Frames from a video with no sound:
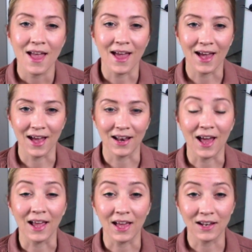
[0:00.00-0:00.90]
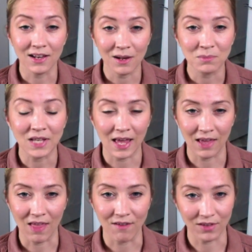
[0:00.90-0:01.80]
and I ended up taking
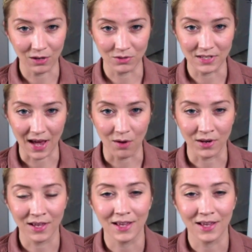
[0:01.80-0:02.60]
that video down,